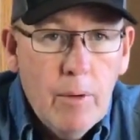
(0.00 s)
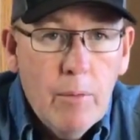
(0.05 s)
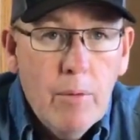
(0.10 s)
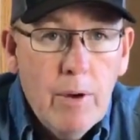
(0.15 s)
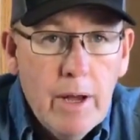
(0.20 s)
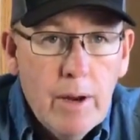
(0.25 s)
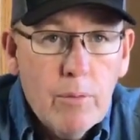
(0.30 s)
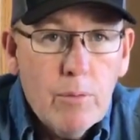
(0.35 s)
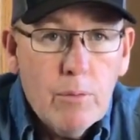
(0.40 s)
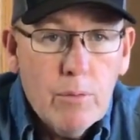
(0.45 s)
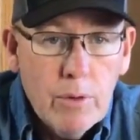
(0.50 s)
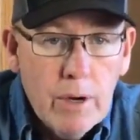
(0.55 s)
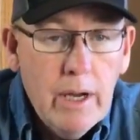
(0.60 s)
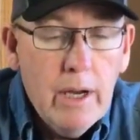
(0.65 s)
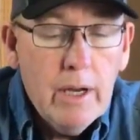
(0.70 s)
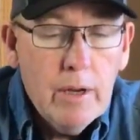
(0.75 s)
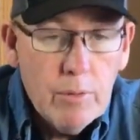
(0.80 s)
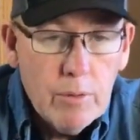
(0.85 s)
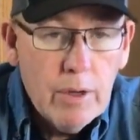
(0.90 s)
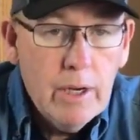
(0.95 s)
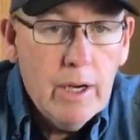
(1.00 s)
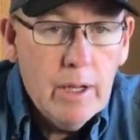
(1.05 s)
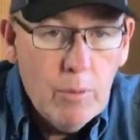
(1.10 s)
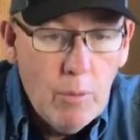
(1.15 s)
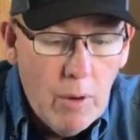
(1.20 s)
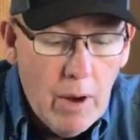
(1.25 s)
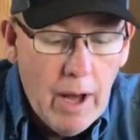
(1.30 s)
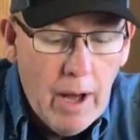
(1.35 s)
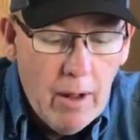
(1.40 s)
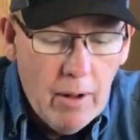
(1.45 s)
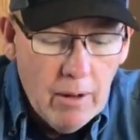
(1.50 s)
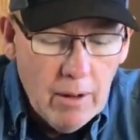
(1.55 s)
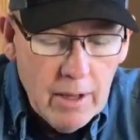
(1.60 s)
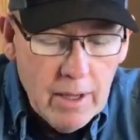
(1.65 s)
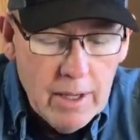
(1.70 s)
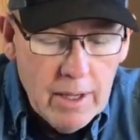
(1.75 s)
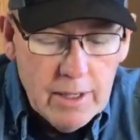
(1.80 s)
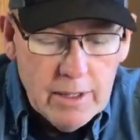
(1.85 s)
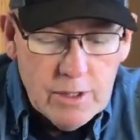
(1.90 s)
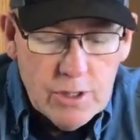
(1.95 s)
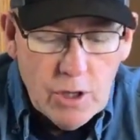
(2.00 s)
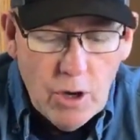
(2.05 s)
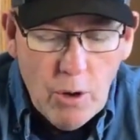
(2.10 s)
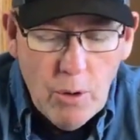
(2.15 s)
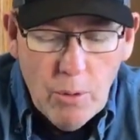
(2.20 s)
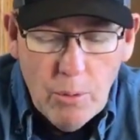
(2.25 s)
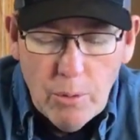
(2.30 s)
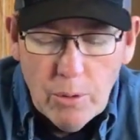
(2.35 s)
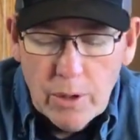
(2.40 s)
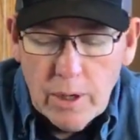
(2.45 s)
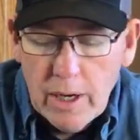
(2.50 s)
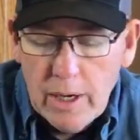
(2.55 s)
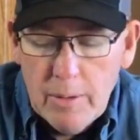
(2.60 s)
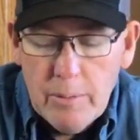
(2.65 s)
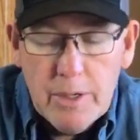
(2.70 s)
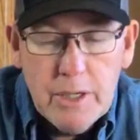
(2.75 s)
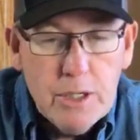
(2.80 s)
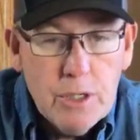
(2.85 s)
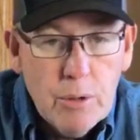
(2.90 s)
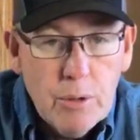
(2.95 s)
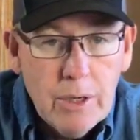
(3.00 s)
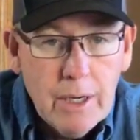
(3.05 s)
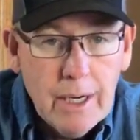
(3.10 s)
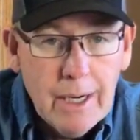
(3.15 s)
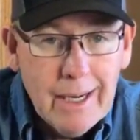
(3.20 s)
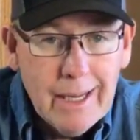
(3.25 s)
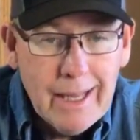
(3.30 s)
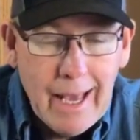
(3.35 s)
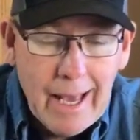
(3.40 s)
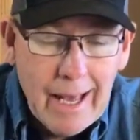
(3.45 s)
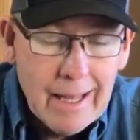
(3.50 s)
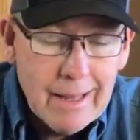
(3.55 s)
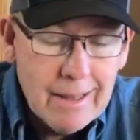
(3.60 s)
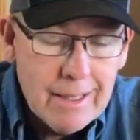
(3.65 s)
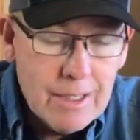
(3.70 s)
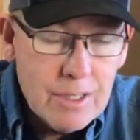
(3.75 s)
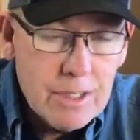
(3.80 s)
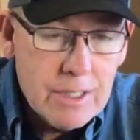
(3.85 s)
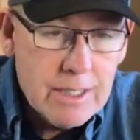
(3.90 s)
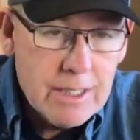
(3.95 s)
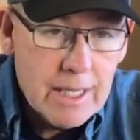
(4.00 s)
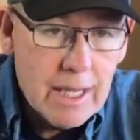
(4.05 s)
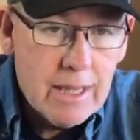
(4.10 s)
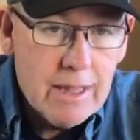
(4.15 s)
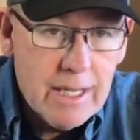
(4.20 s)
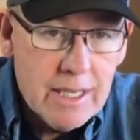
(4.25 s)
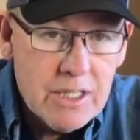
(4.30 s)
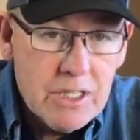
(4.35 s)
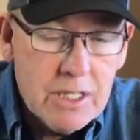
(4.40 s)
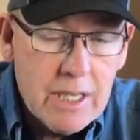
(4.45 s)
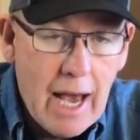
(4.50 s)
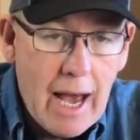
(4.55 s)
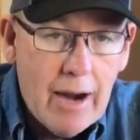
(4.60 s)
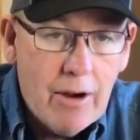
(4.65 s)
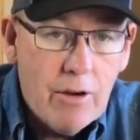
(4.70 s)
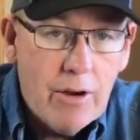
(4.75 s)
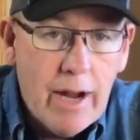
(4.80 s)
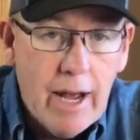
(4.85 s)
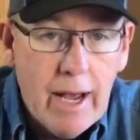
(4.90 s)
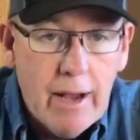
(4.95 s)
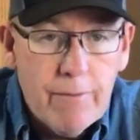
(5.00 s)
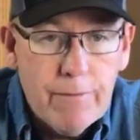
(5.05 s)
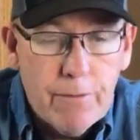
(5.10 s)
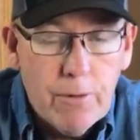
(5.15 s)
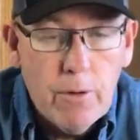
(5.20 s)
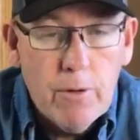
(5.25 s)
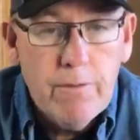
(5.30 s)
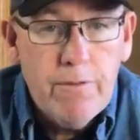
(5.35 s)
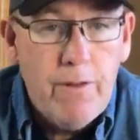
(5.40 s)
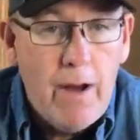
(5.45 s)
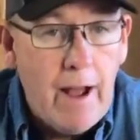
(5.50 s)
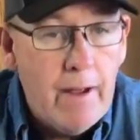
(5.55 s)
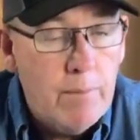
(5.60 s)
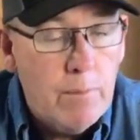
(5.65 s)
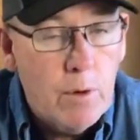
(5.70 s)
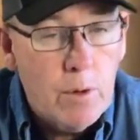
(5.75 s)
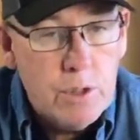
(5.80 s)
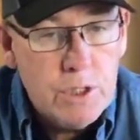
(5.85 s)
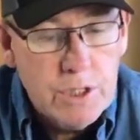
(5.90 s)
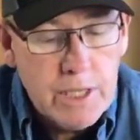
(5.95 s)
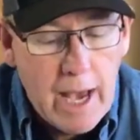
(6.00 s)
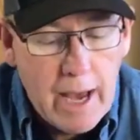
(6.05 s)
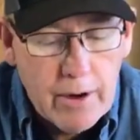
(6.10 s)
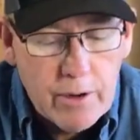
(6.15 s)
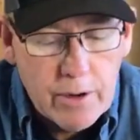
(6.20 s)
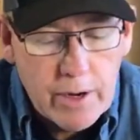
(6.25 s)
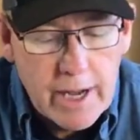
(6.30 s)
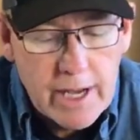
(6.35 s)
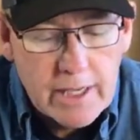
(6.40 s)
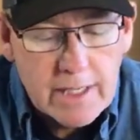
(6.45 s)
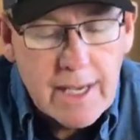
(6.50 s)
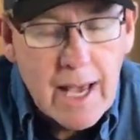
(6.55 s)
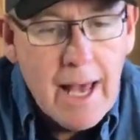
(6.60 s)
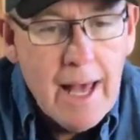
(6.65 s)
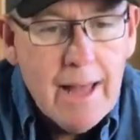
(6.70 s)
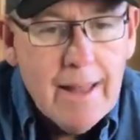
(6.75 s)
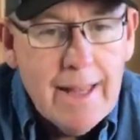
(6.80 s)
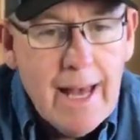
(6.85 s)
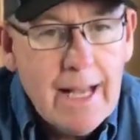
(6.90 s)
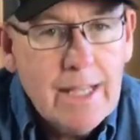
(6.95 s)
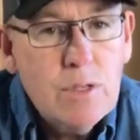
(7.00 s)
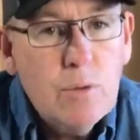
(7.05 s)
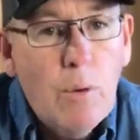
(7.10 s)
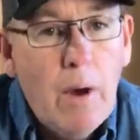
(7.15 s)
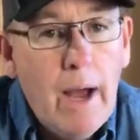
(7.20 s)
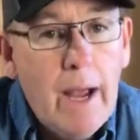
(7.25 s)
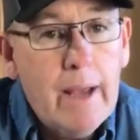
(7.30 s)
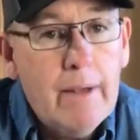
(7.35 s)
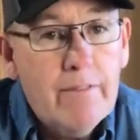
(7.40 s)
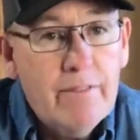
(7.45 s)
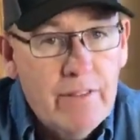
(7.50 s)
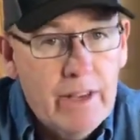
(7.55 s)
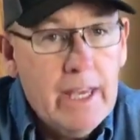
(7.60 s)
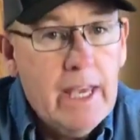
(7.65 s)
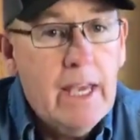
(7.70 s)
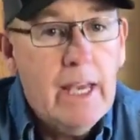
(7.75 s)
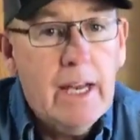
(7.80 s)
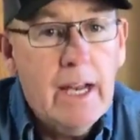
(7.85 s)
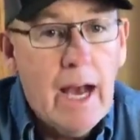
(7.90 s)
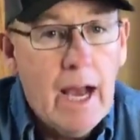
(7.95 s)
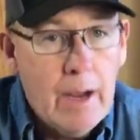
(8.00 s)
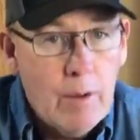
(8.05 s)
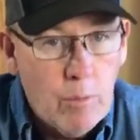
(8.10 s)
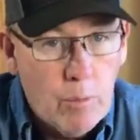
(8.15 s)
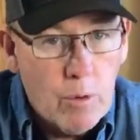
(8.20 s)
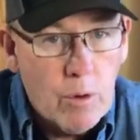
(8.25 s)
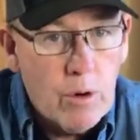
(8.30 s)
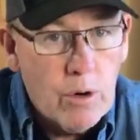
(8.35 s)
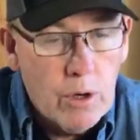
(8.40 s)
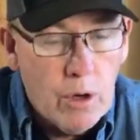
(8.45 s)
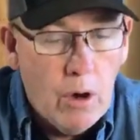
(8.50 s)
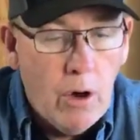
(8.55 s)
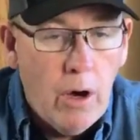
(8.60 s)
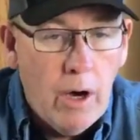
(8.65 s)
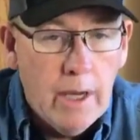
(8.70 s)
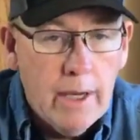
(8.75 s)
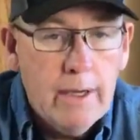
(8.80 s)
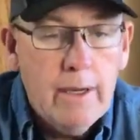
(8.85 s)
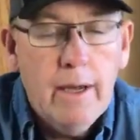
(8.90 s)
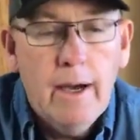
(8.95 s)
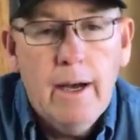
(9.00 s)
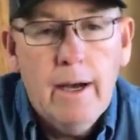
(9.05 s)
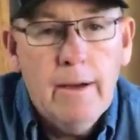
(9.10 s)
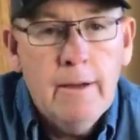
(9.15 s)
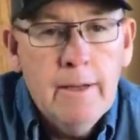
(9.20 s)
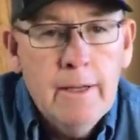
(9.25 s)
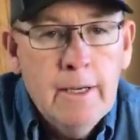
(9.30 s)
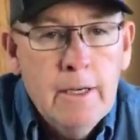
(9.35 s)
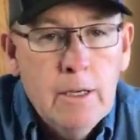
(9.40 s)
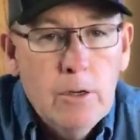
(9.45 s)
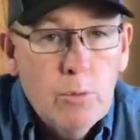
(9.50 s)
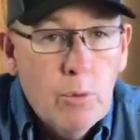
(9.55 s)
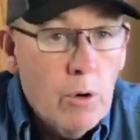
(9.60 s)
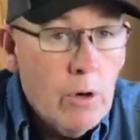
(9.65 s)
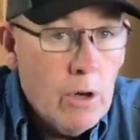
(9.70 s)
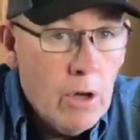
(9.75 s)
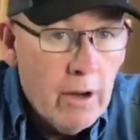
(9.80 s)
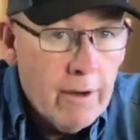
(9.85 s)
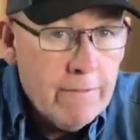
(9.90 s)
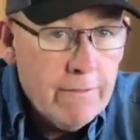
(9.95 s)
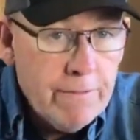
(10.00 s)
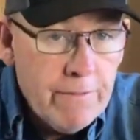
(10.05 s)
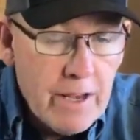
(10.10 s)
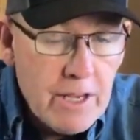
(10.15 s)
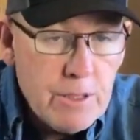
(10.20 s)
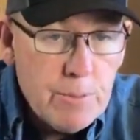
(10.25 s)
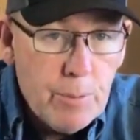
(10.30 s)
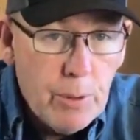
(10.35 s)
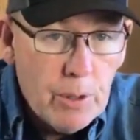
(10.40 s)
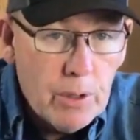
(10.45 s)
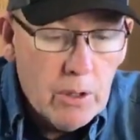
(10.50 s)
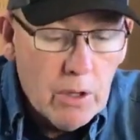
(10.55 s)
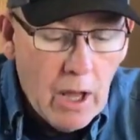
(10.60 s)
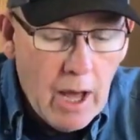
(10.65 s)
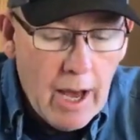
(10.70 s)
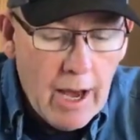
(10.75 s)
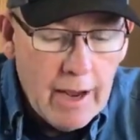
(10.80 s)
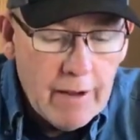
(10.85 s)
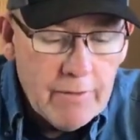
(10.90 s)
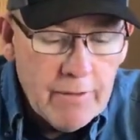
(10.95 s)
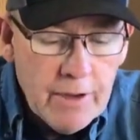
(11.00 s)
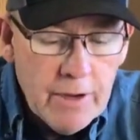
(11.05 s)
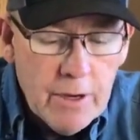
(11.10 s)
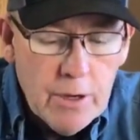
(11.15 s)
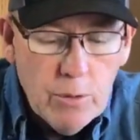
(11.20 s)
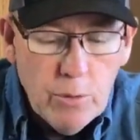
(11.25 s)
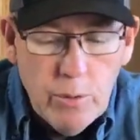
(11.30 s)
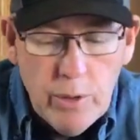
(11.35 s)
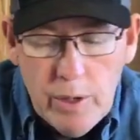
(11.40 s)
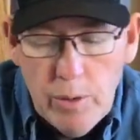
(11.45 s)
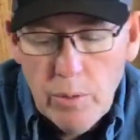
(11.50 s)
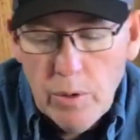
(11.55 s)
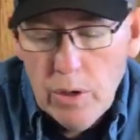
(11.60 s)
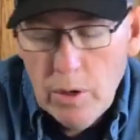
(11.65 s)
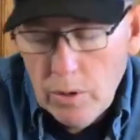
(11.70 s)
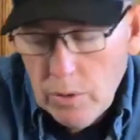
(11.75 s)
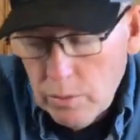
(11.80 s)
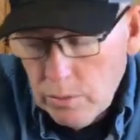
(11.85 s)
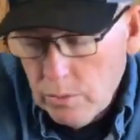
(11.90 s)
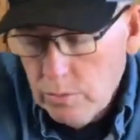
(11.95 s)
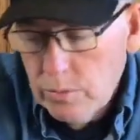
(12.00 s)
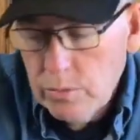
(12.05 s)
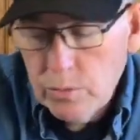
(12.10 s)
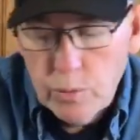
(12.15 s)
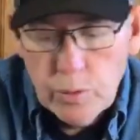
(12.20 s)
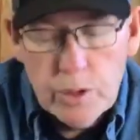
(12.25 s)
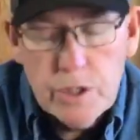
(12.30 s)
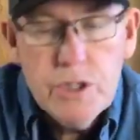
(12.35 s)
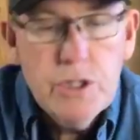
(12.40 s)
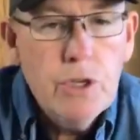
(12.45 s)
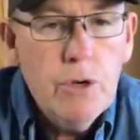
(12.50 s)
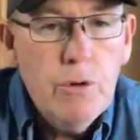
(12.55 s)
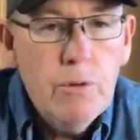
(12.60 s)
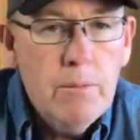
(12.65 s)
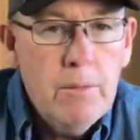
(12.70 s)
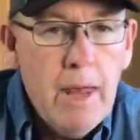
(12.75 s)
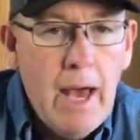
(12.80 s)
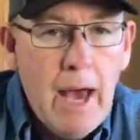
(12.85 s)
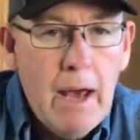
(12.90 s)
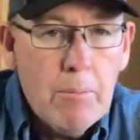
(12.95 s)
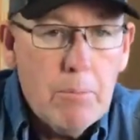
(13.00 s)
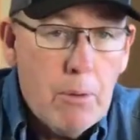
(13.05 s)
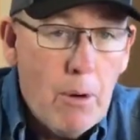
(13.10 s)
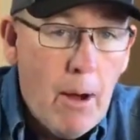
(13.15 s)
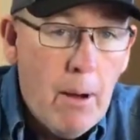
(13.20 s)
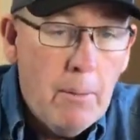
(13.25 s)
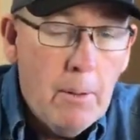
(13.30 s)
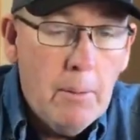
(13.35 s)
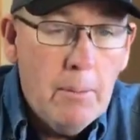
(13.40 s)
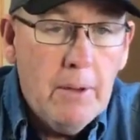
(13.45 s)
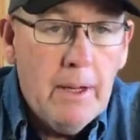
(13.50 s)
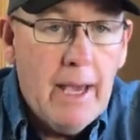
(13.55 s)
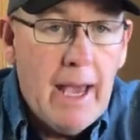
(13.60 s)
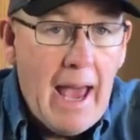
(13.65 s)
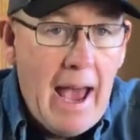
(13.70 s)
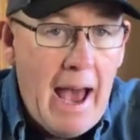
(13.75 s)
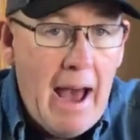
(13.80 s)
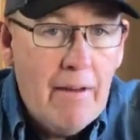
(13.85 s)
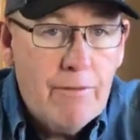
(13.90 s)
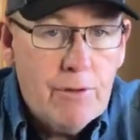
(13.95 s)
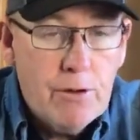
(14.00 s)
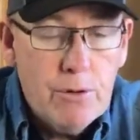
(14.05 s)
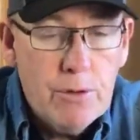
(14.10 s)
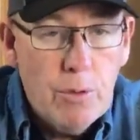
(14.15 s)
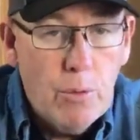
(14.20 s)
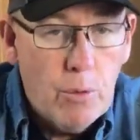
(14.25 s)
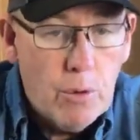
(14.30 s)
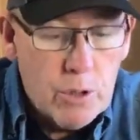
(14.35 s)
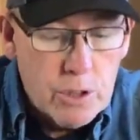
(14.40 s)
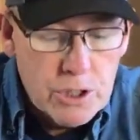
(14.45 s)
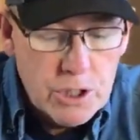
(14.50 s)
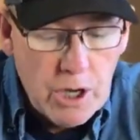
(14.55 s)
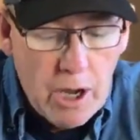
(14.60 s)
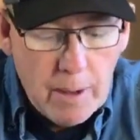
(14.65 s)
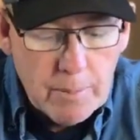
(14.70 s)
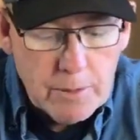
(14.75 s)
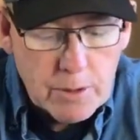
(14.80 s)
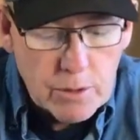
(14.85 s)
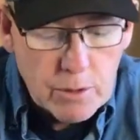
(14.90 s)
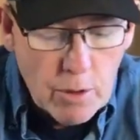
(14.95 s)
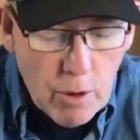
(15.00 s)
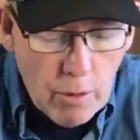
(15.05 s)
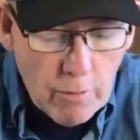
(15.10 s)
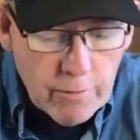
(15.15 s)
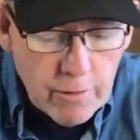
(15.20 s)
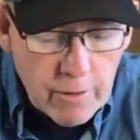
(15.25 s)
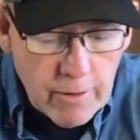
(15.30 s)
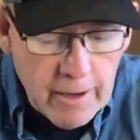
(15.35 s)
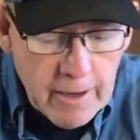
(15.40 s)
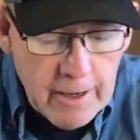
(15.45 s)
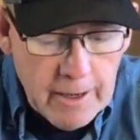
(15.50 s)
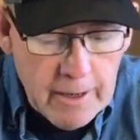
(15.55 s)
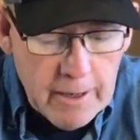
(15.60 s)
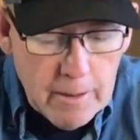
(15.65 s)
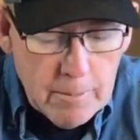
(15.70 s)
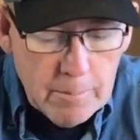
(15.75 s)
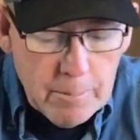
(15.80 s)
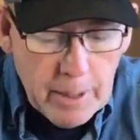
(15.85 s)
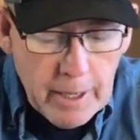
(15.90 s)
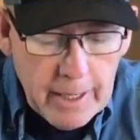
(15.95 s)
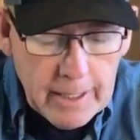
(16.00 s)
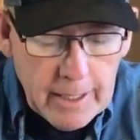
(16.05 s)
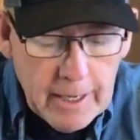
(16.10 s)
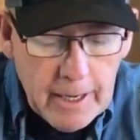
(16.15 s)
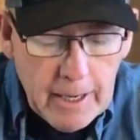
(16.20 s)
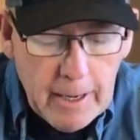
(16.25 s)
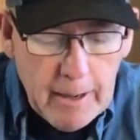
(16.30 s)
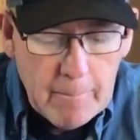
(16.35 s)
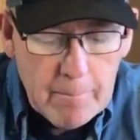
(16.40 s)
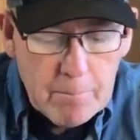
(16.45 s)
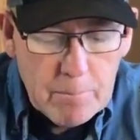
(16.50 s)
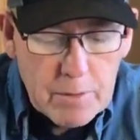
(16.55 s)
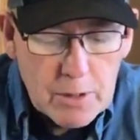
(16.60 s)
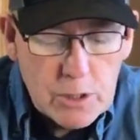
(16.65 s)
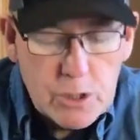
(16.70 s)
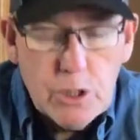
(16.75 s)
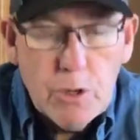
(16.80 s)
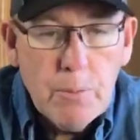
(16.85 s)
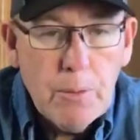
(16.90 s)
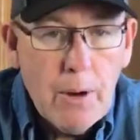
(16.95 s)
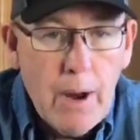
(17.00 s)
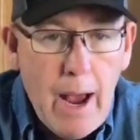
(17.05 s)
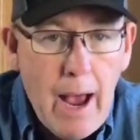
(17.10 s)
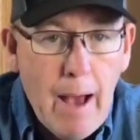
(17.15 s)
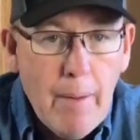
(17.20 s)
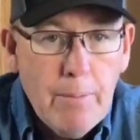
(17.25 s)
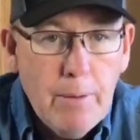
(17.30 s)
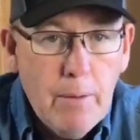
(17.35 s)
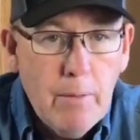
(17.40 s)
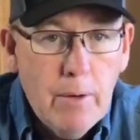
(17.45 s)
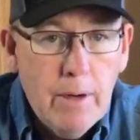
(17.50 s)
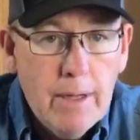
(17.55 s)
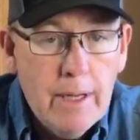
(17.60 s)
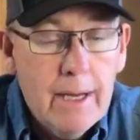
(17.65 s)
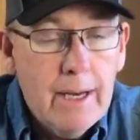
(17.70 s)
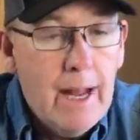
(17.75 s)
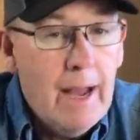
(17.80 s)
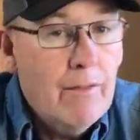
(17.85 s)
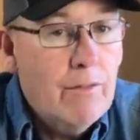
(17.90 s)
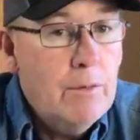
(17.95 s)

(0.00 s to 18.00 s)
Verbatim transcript: It went really, really well. So we're going to be doing it again this this Saturday for five more Saturdays. That's why Vicki and I weren't on uh, weren't on Facebook Live. We will resume that probably after the workshops are over. But um, super happy with it.